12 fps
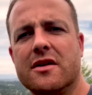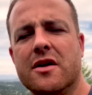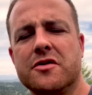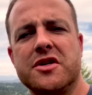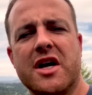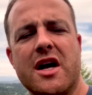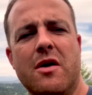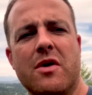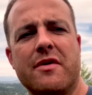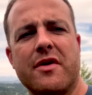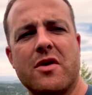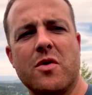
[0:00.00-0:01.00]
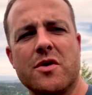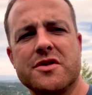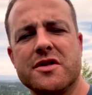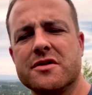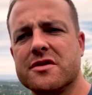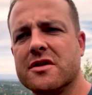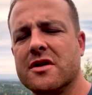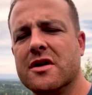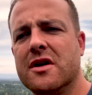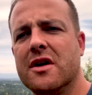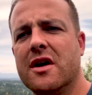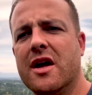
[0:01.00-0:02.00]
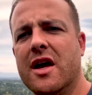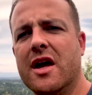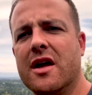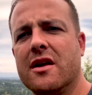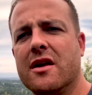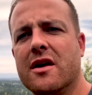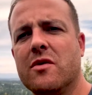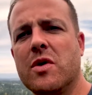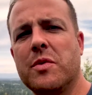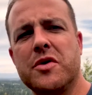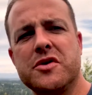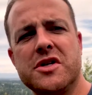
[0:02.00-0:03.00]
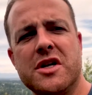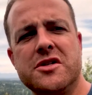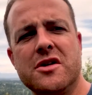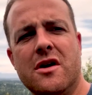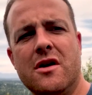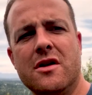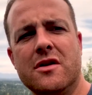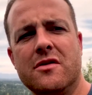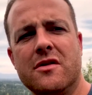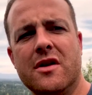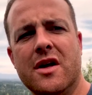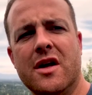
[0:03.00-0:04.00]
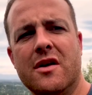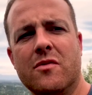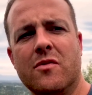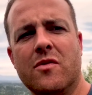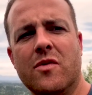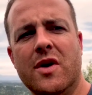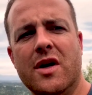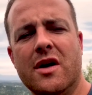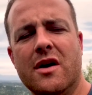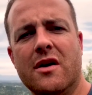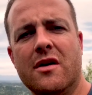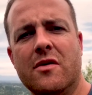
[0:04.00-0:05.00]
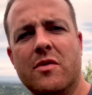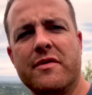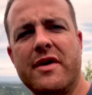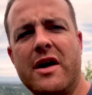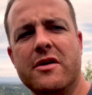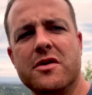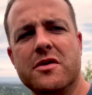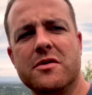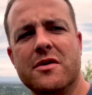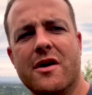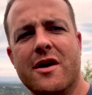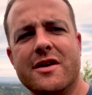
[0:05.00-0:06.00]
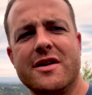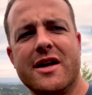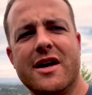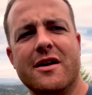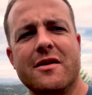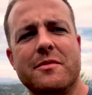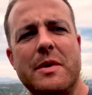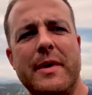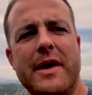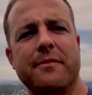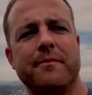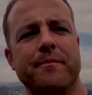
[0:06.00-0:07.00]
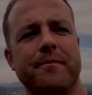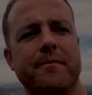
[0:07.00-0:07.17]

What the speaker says: You know, check out one of our courses, and we appreciate you all, and we value you. All right, take care. Bye-bye.